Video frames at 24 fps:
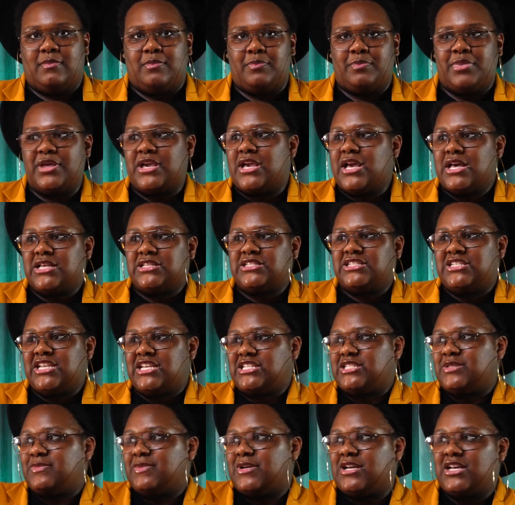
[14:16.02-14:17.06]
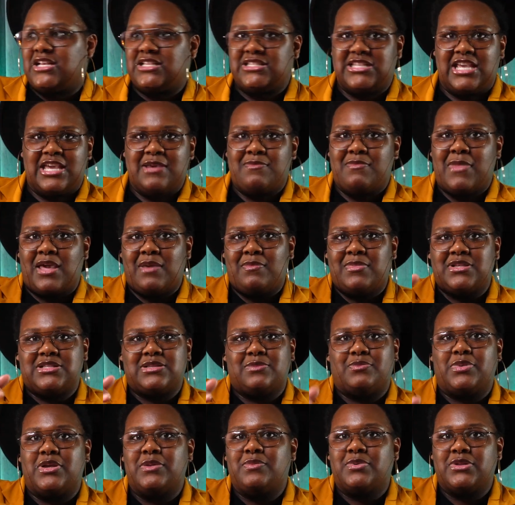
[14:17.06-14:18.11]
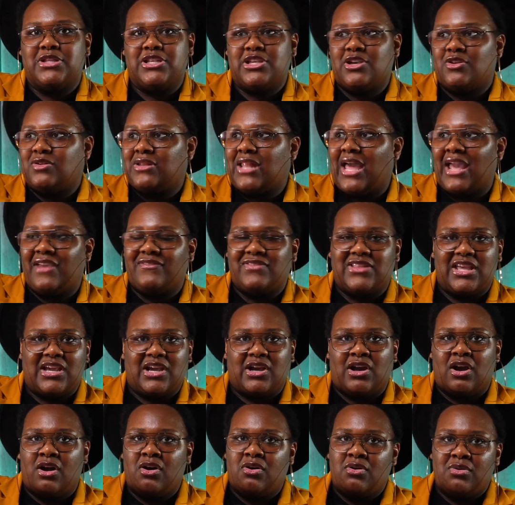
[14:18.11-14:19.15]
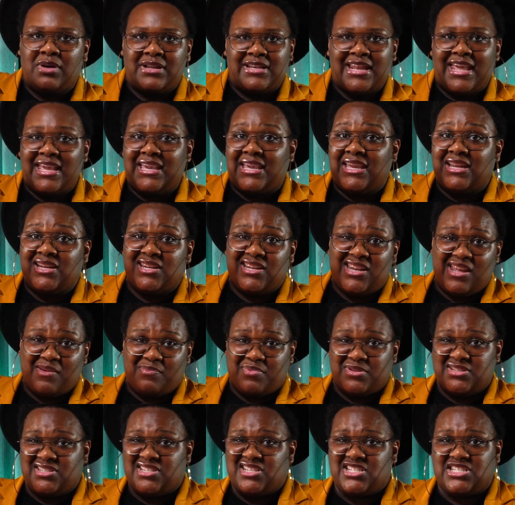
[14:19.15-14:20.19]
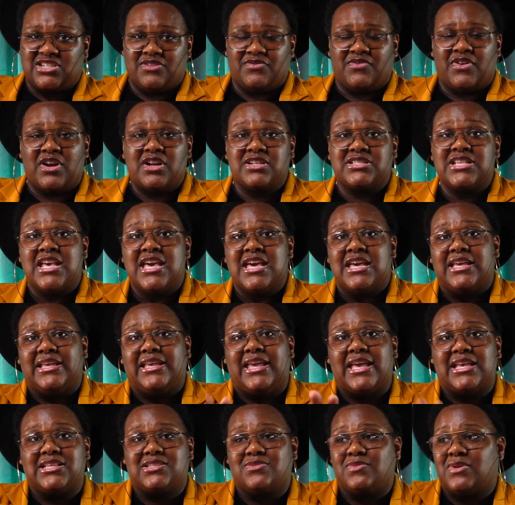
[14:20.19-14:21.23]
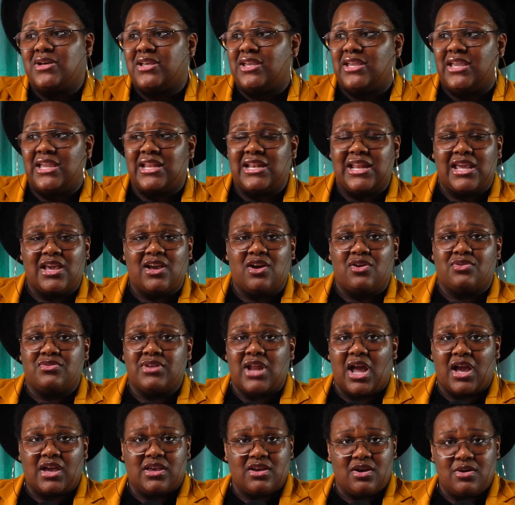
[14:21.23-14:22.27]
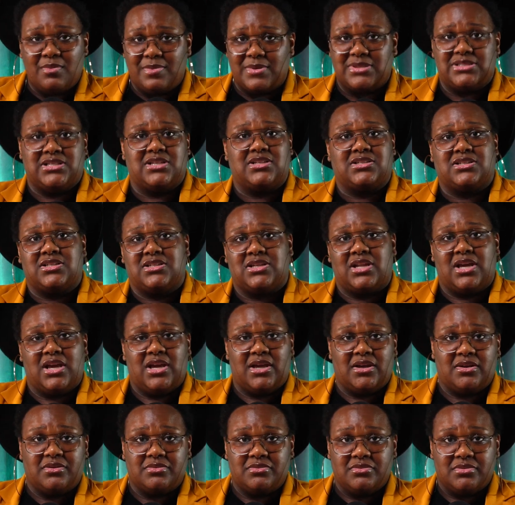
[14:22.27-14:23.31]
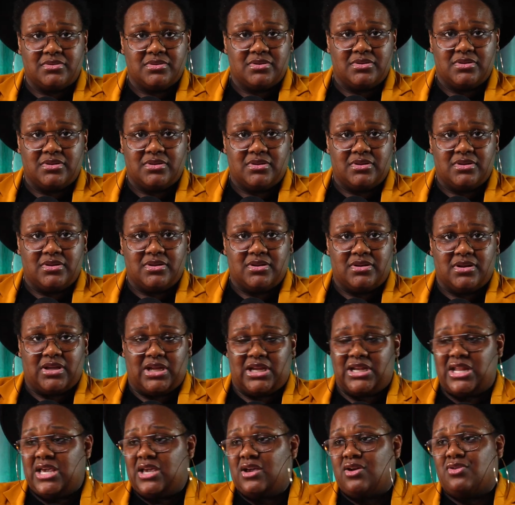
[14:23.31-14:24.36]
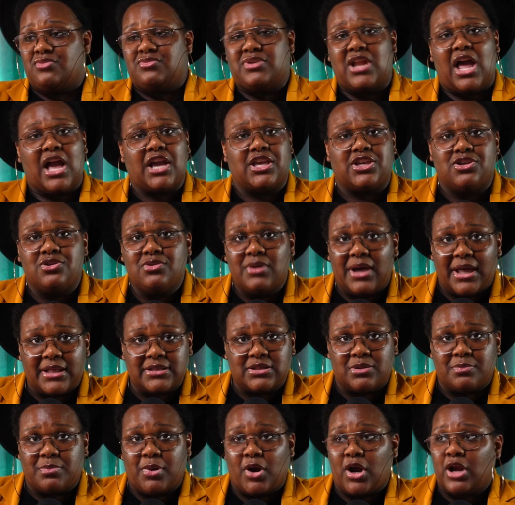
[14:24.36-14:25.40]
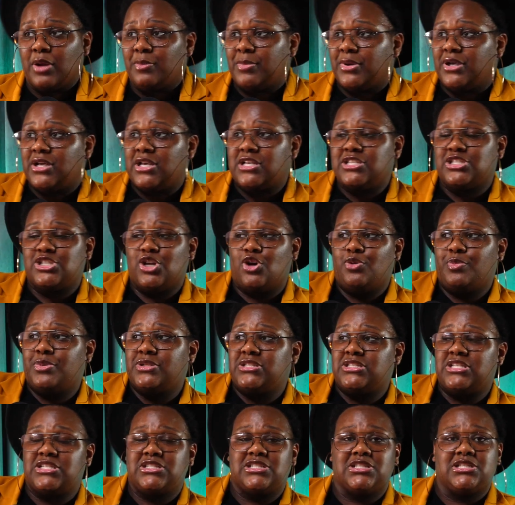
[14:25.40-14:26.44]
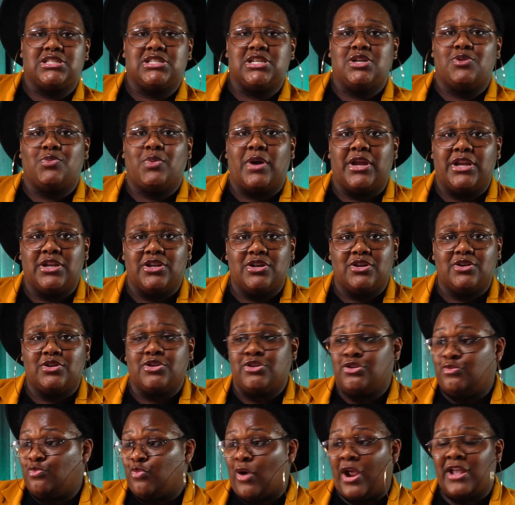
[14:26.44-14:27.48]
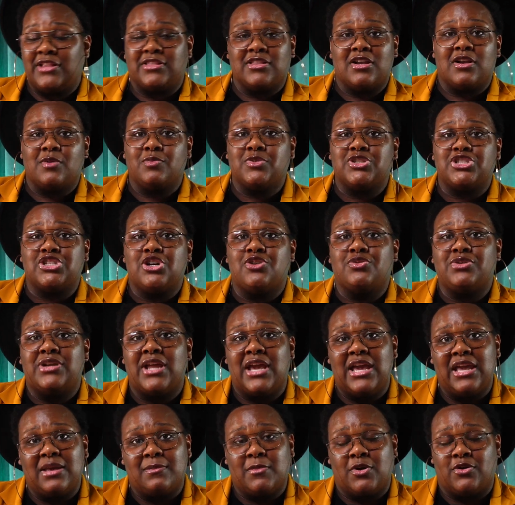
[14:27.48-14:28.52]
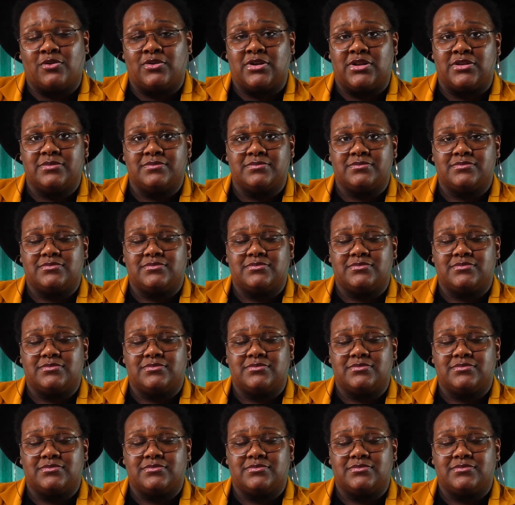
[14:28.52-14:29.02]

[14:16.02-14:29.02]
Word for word: Because just because it may be some people in your life that go and they get in that position first, guess what? It ain't going to knock your position down. It ain't going to knock you out the park, because your position's still waiting right there with your name on it.